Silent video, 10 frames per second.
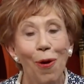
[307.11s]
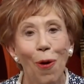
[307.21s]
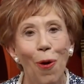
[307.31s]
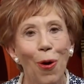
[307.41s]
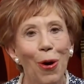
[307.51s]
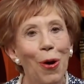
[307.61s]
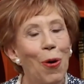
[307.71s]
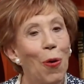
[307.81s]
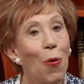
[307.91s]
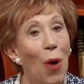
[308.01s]
Or
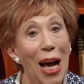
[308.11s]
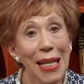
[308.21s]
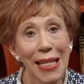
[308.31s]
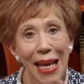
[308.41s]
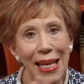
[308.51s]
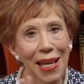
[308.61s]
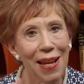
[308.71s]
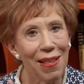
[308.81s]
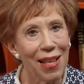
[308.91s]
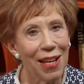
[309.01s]
why take
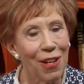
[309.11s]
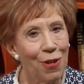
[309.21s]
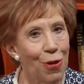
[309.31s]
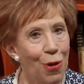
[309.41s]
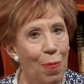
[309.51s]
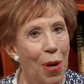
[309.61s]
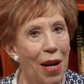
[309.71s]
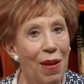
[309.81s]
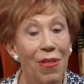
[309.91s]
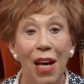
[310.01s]
anything into your
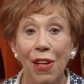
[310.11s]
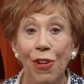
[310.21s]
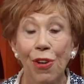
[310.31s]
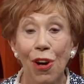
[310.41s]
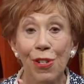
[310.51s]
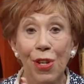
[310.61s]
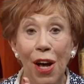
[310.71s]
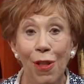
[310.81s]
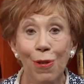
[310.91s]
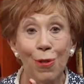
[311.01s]
body that could cause
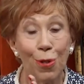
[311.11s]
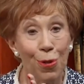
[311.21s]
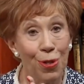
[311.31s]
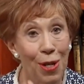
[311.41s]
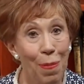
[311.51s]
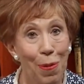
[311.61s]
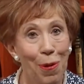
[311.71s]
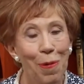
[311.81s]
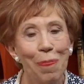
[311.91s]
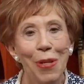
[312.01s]
others to stumble?
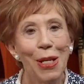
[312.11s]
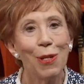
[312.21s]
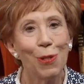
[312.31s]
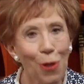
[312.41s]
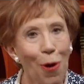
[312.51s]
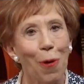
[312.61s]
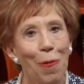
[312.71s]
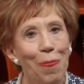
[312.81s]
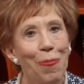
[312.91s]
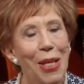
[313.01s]
So,
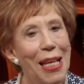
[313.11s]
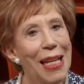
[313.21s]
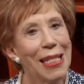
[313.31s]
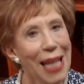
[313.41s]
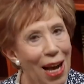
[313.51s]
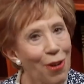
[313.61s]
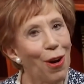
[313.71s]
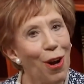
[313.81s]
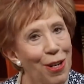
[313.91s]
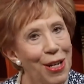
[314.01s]
is
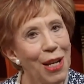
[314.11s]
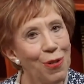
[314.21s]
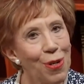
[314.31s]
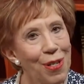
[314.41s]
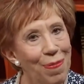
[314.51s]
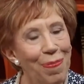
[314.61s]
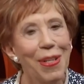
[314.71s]
alcohol dangerous?